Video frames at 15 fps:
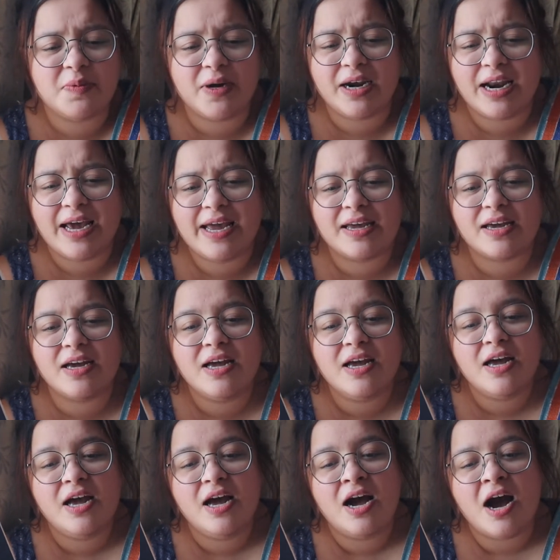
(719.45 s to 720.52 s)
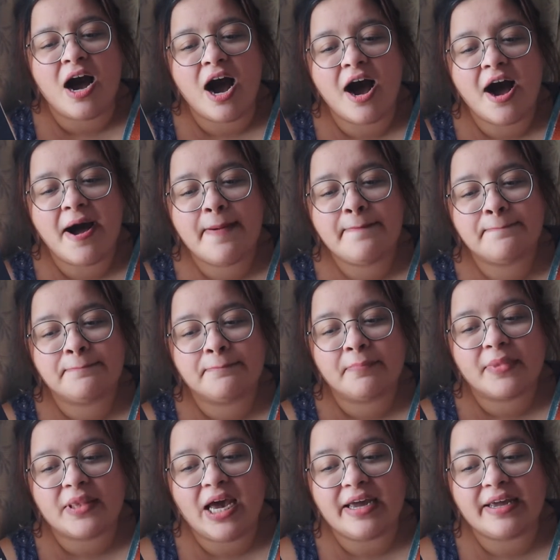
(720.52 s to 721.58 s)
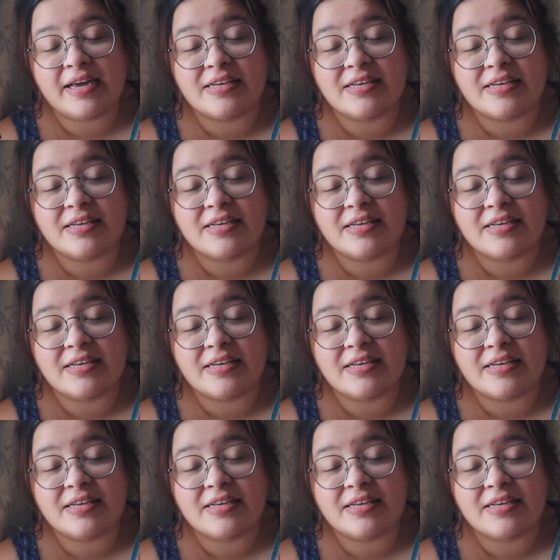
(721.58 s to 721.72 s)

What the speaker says: but like I